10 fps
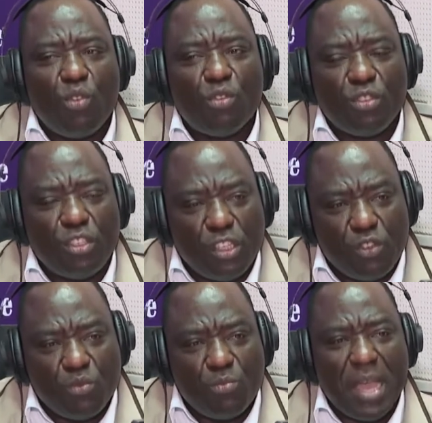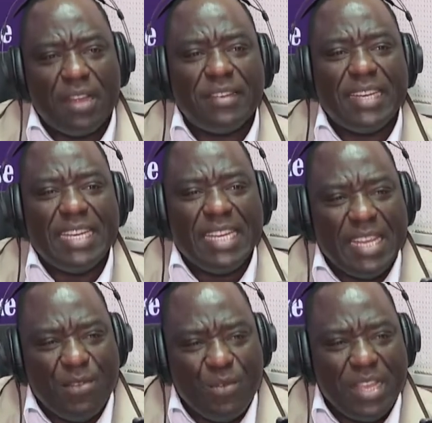continue by
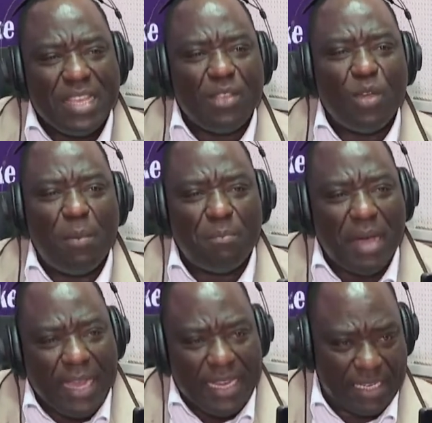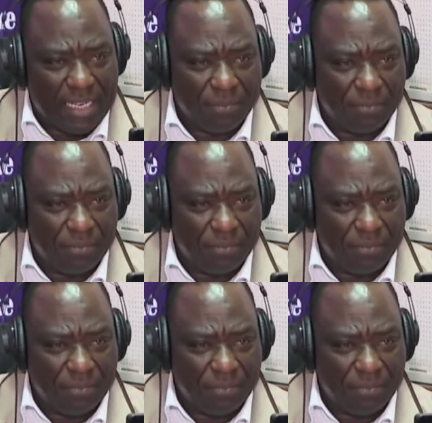renewing your mind.